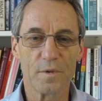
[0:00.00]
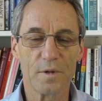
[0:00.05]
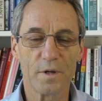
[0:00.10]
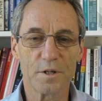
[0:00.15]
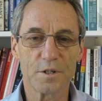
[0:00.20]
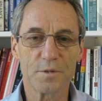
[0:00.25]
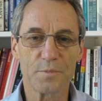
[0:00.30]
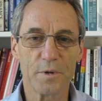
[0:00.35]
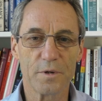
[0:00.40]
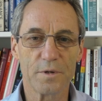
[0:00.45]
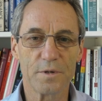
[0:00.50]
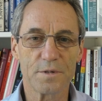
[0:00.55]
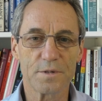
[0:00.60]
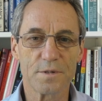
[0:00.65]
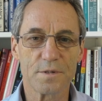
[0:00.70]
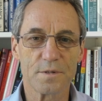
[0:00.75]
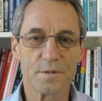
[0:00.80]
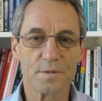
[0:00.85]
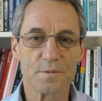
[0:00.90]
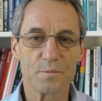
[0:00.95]

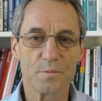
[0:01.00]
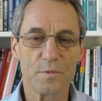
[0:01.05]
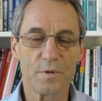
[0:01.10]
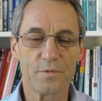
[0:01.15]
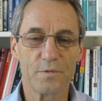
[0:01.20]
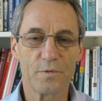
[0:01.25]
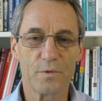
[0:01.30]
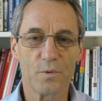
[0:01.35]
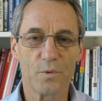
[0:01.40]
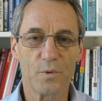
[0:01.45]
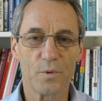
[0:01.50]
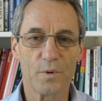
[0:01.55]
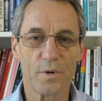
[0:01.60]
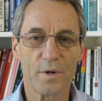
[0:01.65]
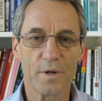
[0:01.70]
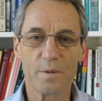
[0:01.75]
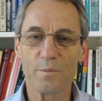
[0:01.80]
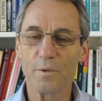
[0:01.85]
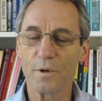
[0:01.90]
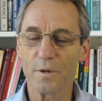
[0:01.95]
experience before
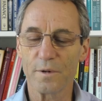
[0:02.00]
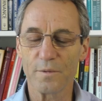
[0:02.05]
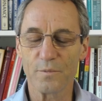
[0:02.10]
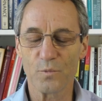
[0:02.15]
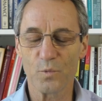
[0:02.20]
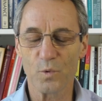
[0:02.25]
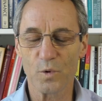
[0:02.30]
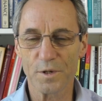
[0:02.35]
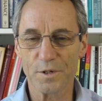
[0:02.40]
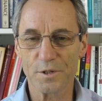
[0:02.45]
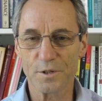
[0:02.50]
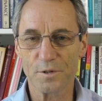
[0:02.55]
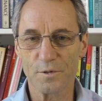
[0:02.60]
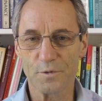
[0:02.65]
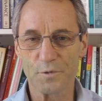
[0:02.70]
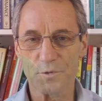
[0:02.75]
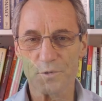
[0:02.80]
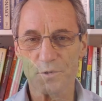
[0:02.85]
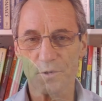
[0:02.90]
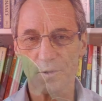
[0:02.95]
anybody will let
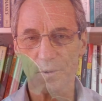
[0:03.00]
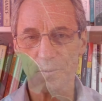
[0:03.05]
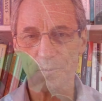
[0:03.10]
you loose on